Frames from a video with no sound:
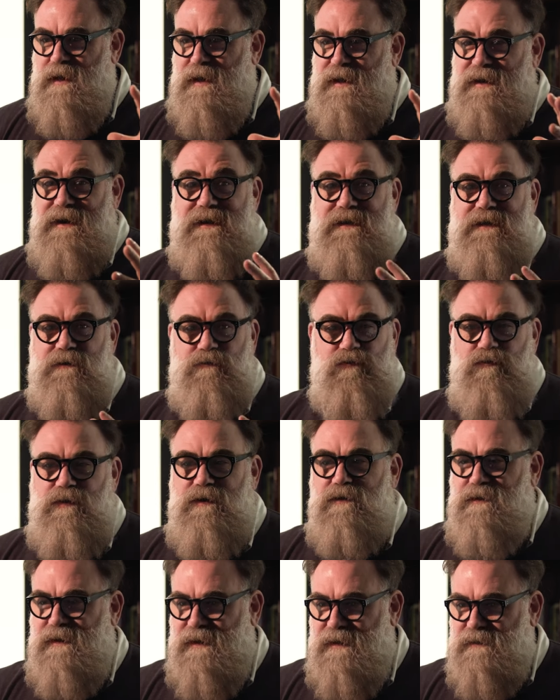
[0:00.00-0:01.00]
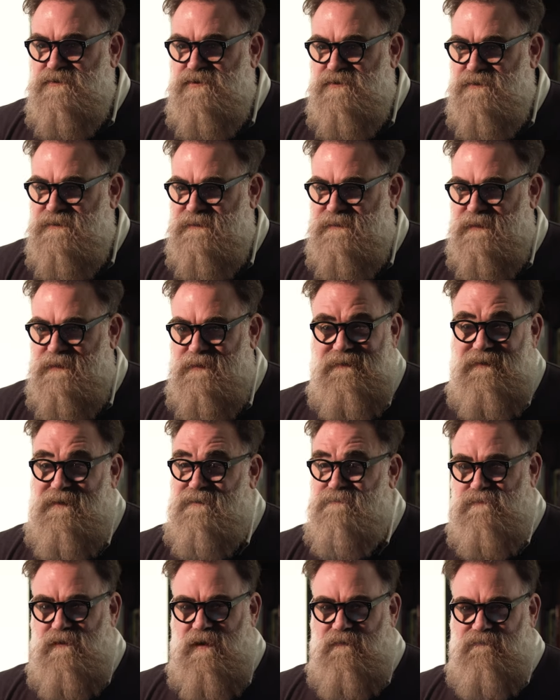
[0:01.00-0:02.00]
and I get really interested and I
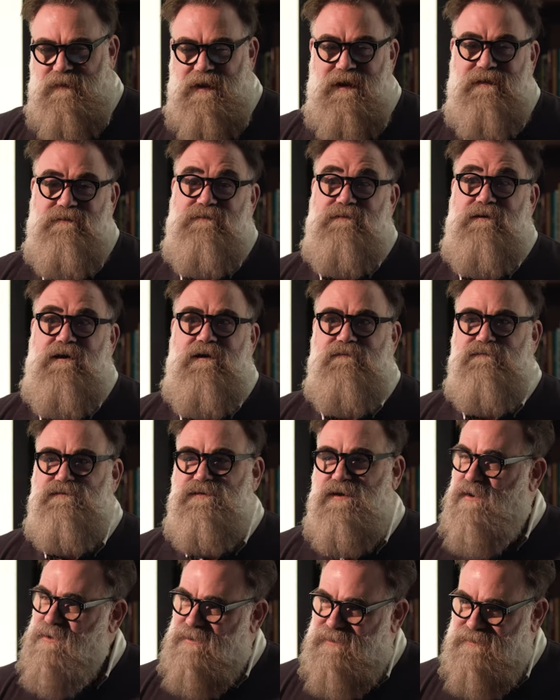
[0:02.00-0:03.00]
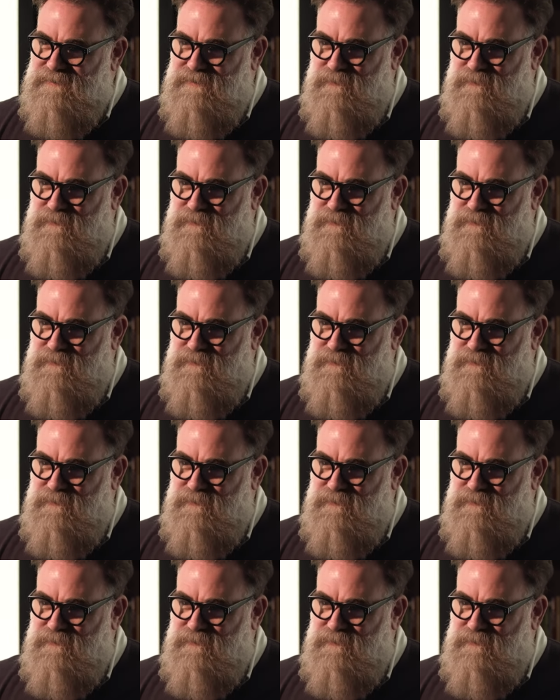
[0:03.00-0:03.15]
love talking